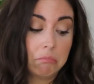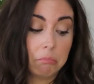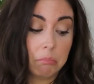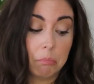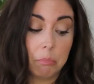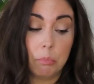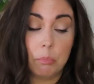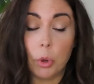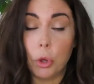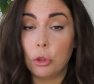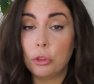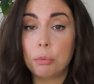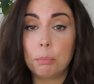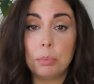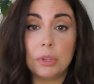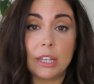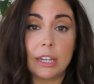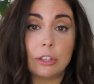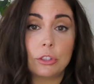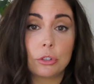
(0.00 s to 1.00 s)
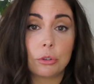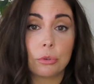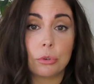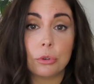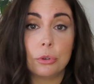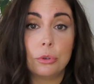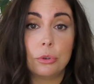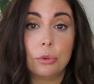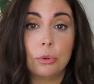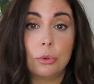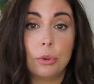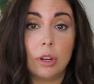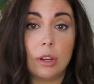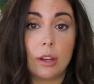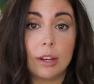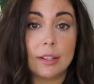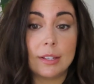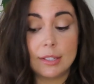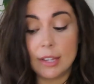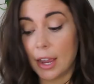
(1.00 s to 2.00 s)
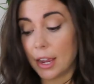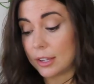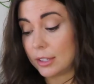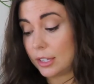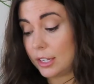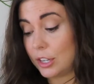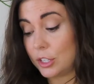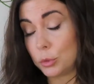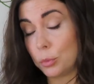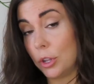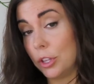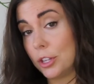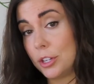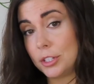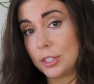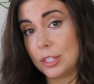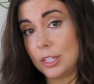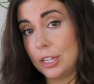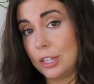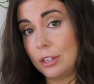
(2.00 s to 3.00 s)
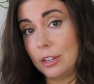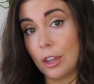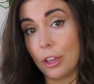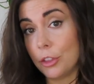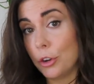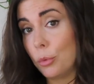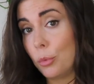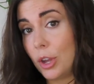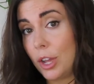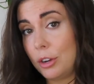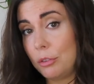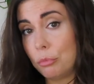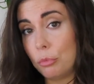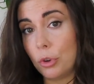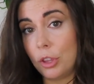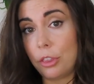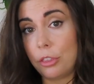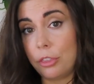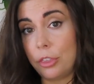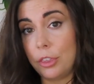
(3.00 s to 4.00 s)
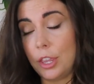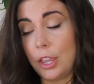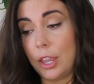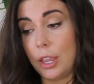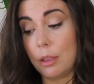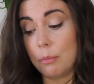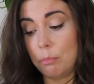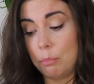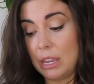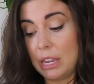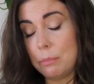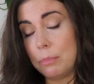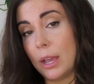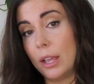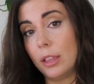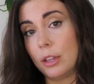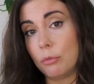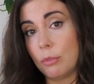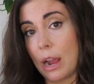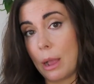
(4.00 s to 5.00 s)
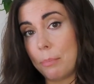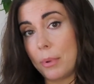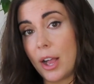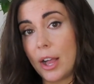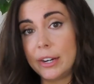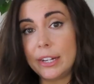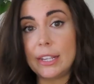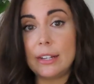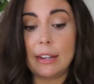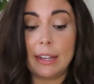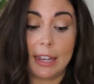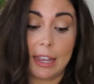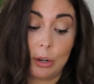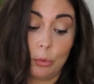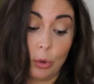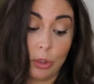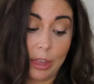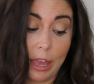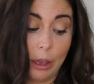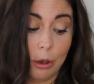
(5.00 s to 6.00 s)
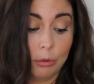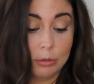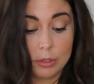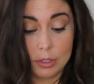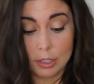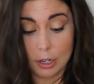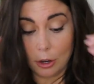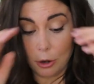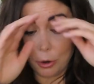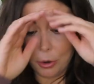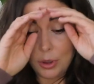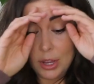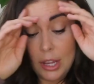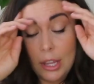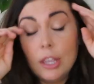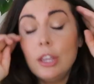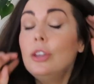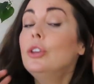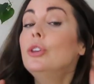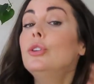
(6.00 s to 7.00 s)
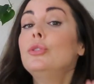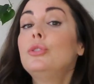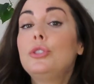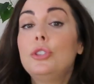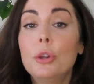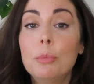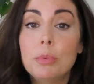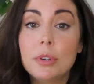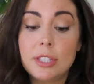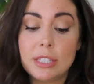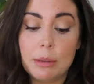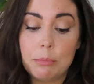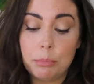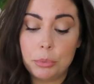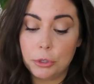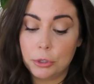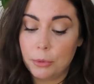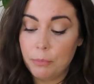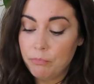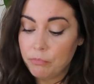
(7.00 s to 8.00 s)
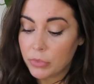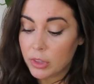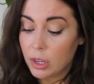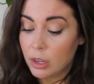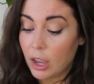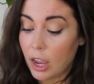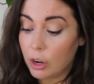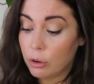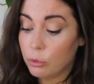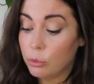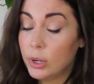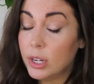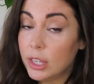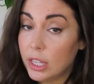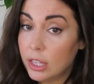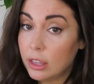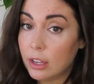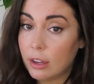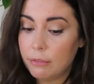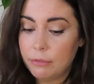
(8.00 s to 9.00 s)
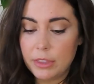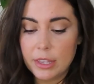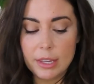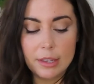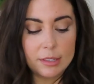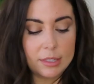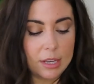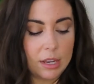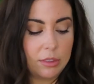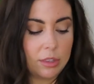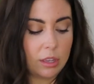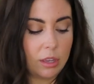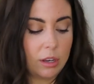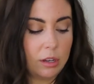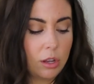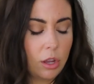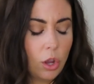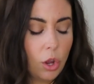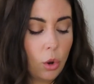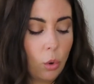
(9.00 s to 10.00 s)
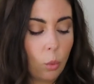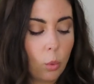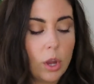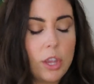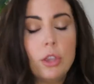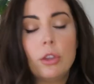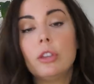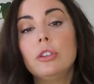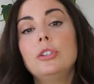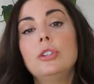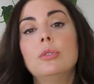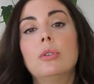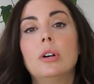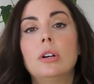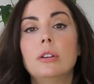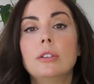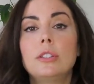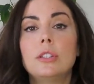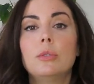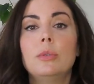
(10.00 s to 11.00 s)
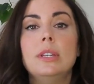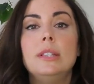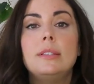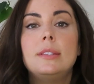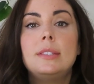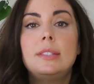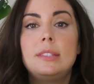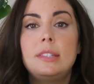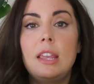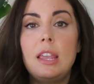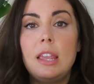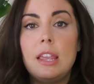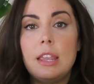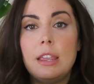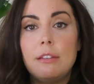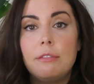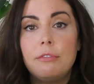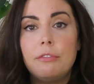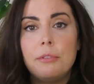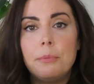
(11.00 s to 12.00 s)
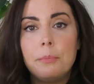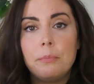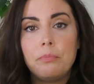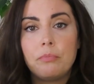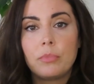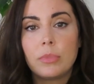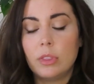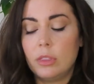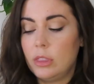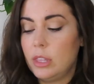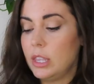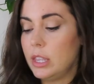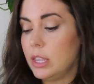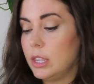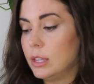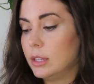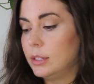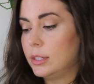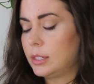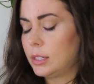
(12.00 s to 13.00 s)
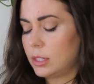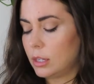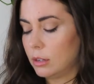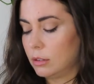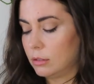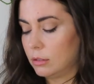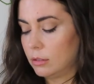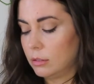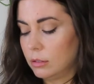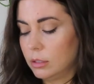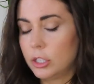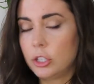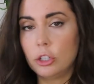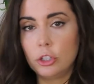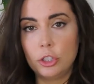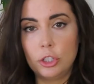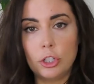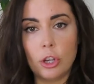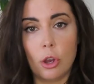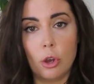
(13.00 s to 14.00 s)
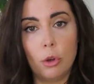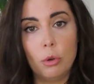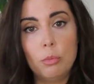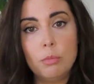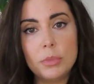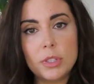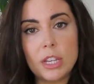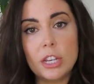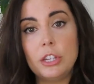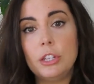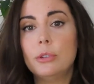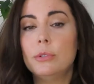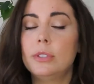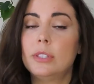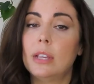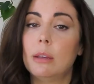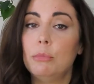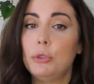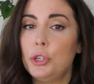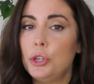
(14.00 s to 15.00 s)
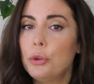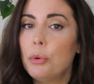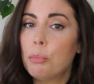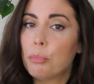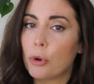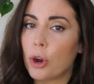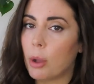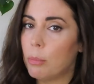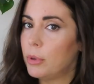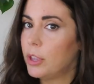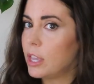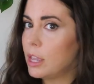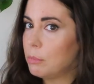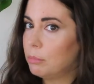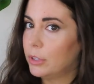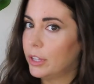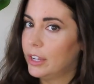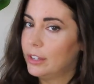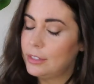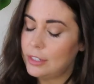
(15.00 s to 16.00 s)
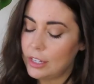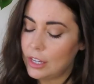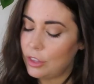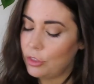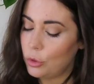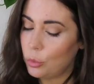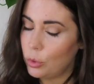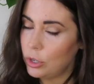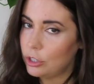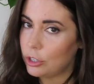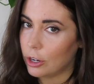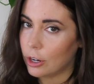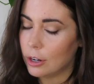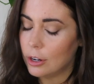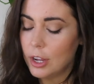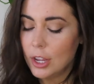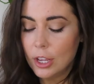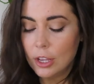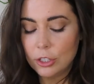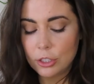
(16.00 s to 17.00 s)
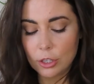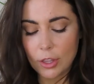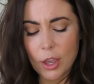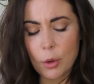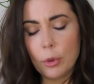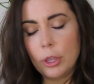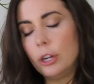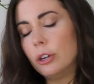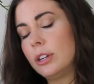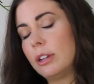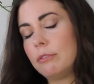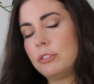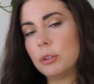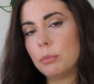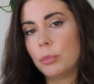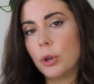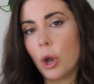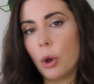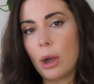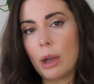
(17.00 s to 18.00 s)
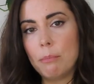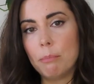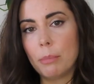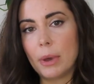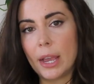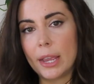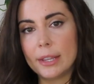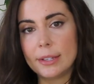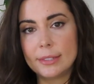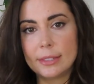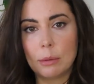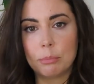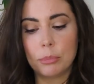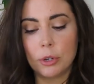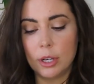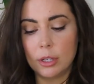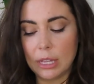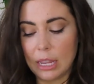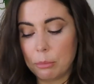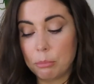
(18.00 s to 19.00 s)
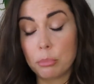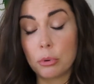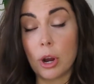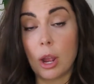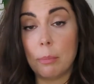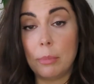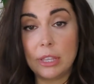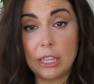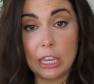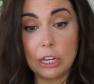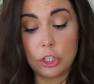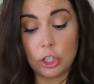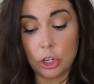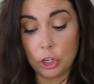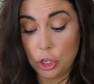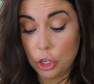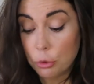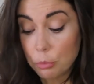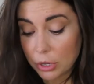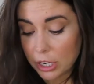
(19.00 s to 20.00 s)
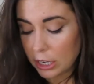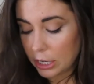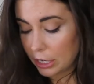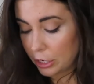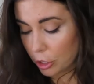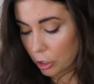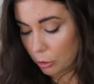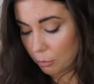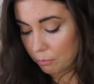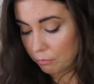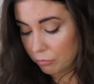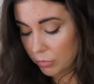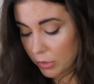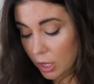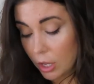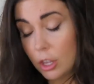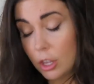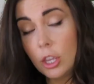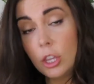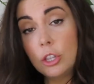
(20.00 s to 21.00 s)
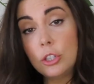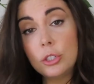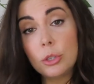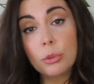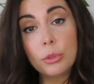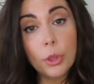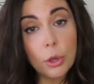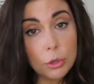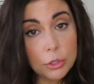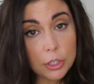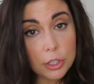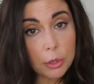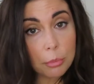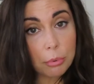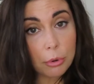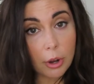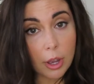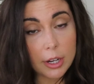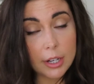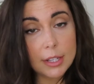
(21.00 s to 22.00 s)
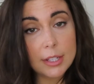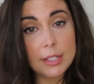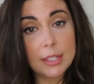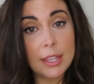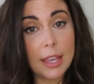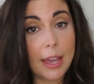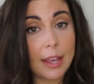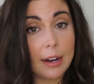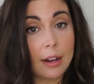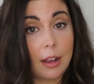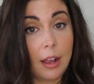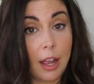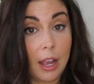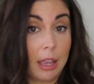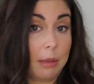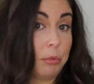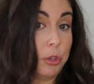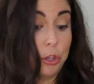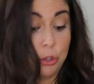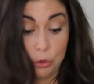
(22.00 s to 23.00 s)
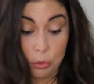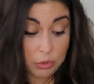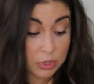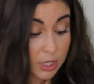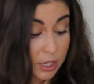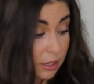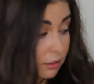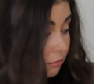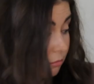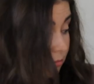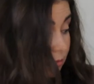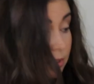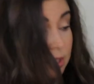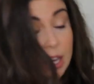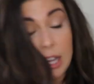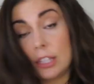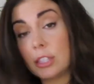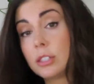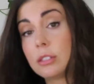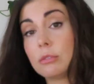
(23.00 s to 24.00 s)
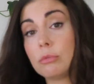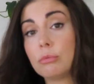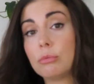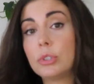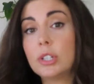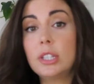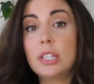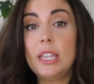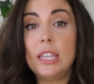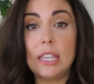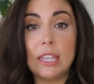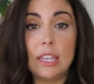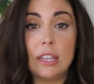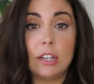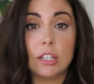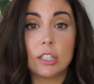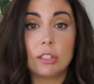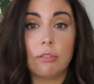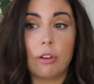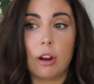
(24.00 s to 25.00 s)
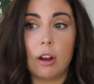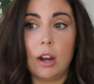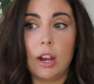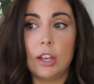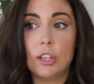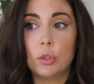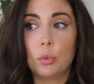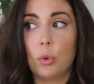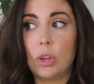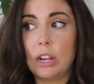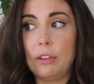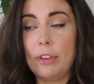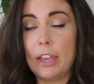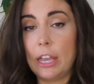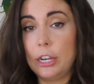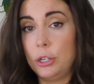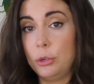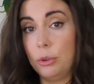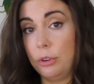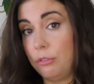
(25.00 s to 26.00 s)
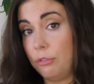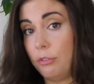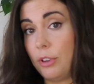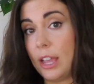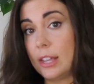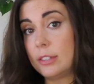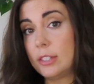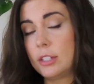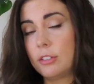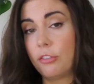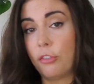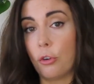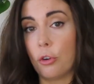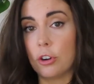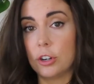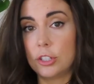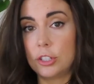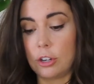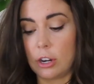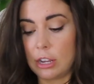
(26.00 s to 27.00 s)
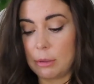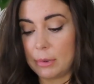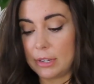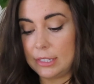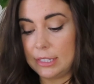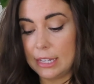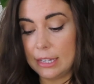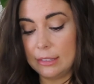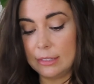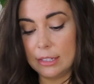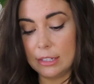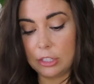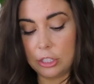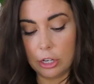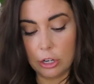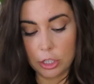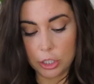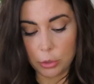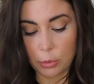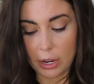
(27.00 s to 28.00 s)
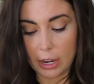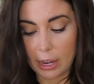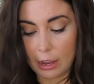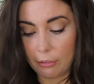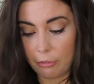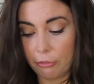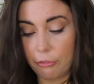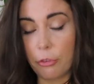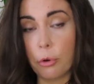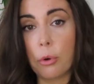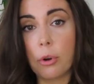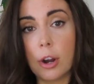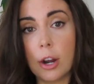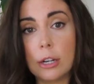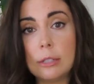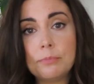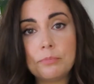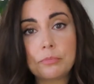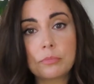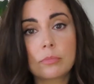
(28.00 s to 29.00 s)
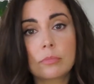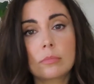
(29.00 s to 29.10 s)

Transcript: Both plants grew exactly as well as the other one with the peat pellet wrap on it and without. So super simple. I really love these. And then what you can do also is save these little domes and use them to propagate plants in the winter, so that we don't have to go out and buy a separate like propagation humidity dome. So those are the products that I'm using. That's really it as far as what I've had to invest for starting my seeds this year. So I got 4